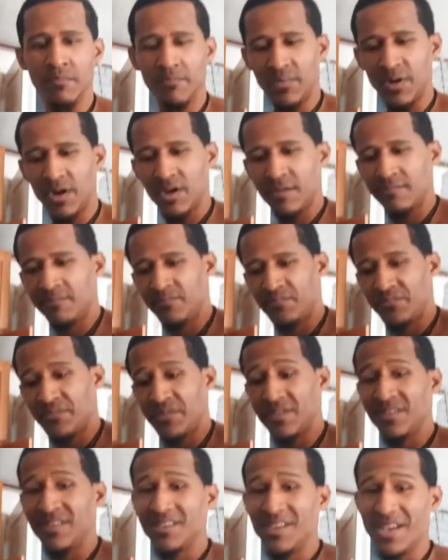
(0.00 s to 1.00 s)
but
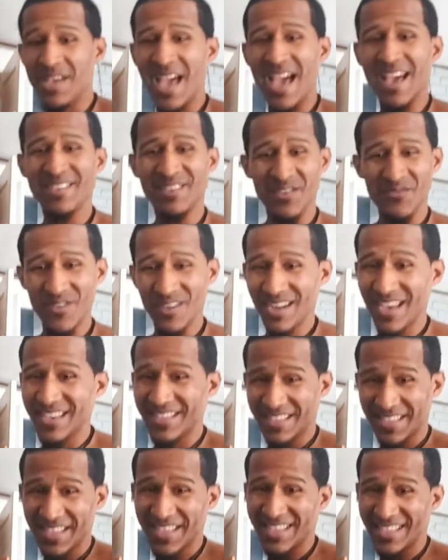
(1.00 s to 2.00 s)
as it
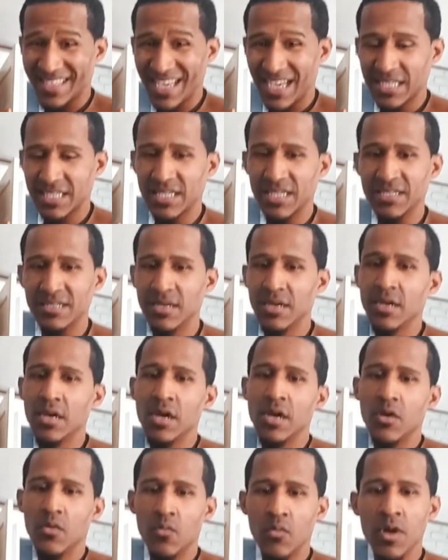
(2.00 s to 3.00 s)
relates to the sexes,
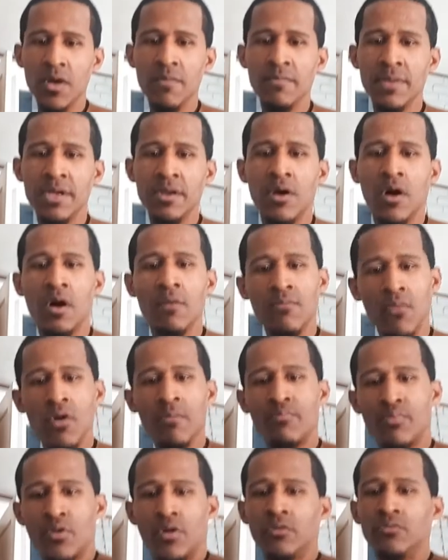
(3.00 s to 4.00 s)
women are
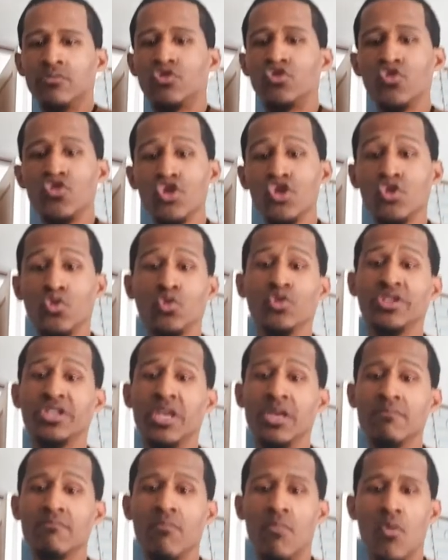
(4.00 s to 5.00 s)
more prone to
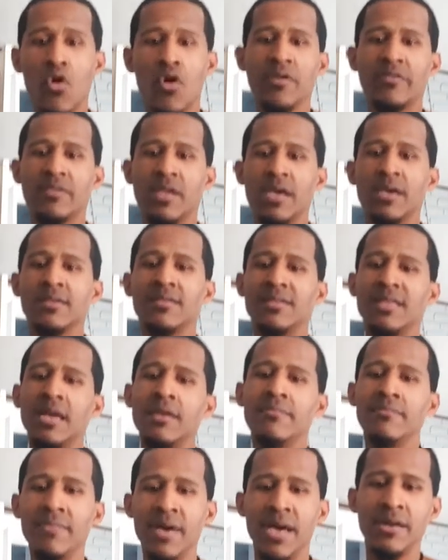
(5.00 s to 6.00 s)
using more things
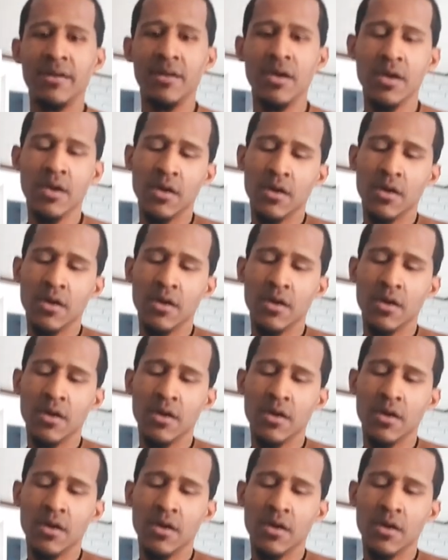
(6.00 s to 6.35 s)
than men.